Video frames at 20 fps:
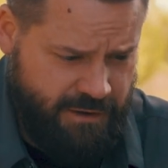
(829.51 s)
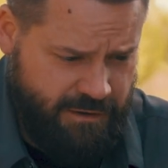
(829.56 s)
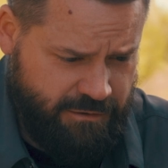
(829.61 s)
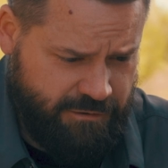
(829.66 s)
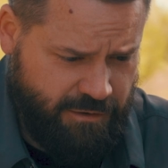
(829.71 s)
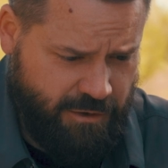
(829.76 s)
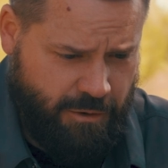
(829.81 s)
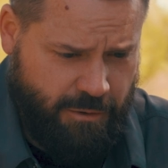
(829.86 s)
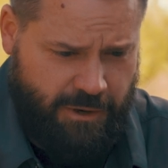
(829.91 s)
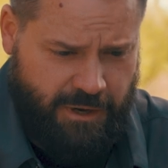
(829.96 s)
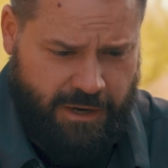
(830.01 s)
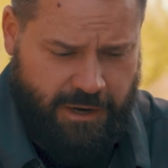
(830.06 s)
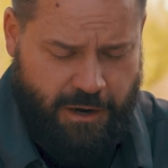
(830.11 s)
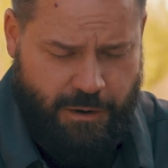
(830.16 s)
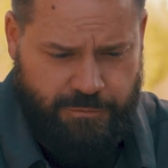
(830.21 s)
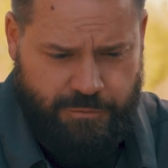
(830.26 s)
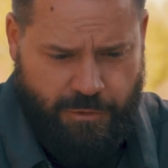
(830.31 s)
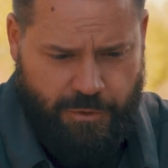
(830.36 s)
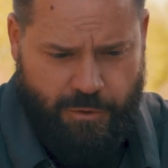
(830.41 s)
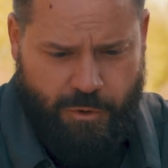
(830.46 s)
So it
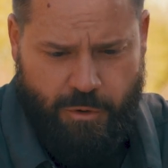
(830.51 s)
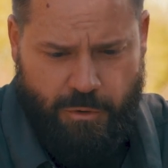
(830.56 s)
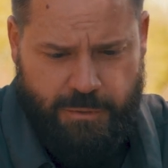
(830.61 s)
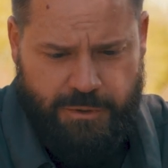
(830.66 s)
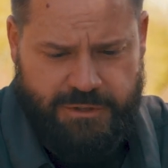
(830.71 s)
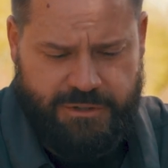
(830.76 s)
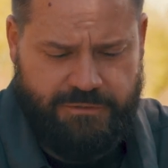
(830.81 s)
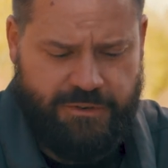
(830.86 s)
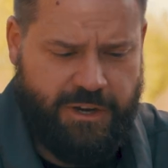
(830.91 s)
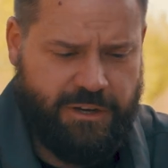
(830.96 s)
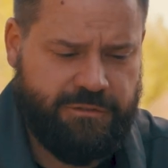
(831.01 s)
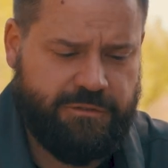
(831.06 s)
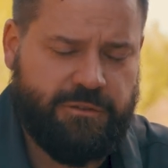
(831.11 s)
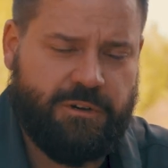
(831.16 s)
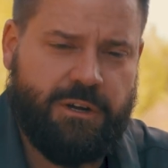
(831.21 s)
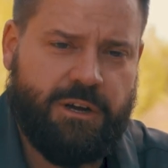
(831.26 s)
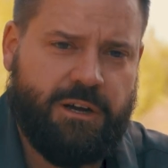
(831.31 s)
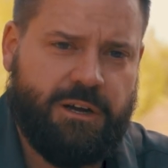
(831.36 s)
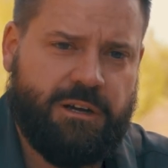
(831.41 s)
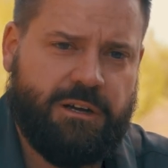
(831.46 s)
comes with a whole bunch of
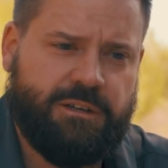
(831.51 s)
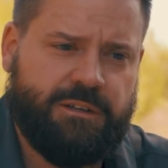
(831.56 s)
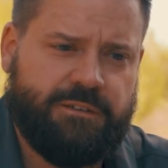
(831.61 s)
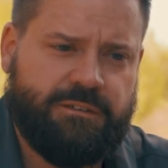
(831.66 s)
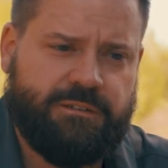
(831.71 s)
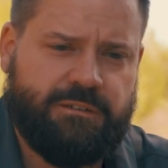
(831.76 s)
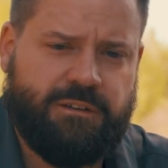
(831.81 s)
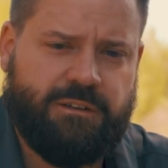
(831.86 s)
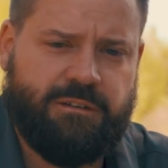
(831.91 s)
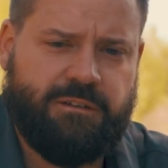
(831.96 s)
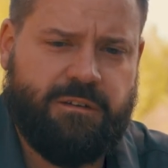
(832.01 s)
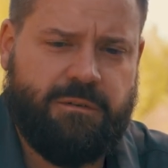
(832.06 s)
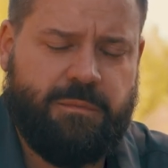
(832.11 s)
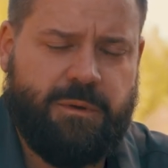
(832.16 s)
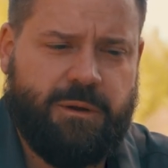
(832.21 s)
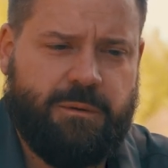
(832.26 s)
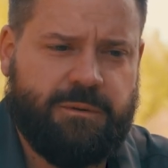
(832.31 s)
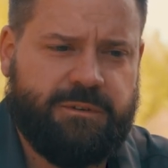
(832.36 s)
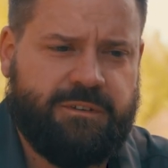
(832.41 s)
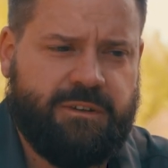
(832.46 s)
extras to
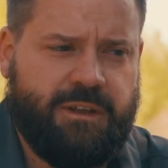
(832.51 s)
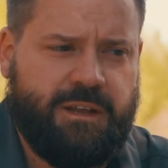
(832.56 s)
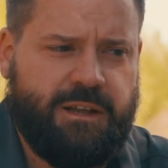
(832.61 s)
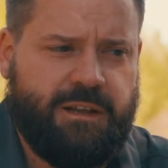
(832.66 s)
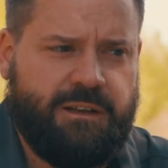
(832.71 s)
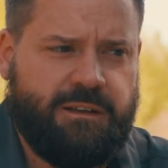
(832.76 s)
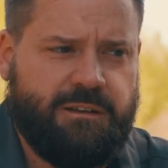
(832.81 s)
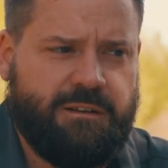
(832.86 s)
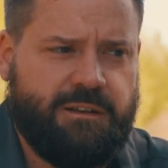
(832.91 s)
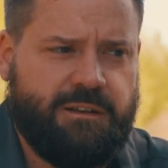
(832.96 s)
be able to get,